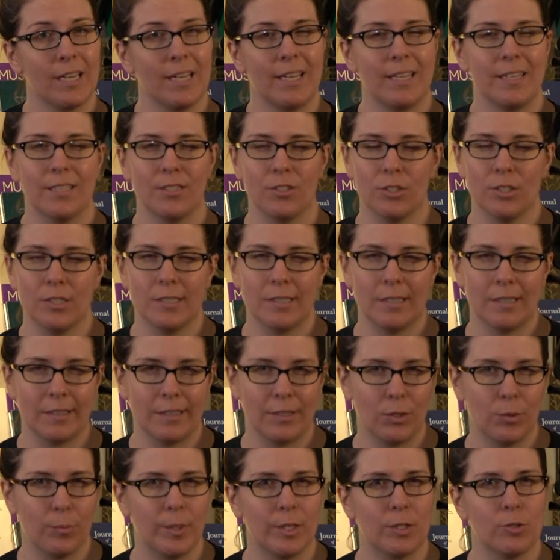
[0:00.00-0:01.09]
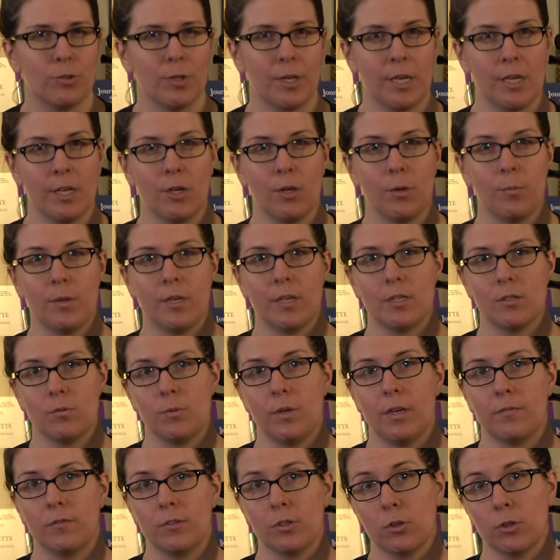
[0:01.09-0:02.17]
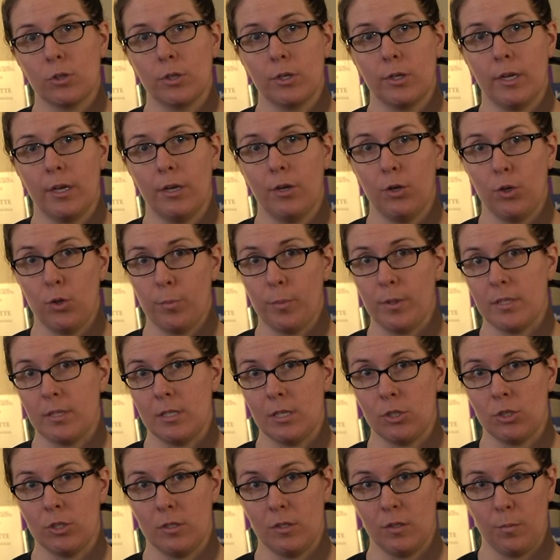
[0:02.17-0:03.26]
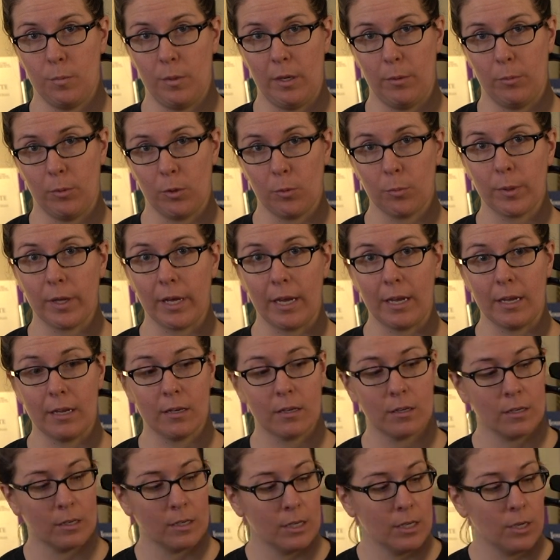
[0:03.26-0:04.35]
and it's just a little bit trickier because we have to learn a new position to be able to play it.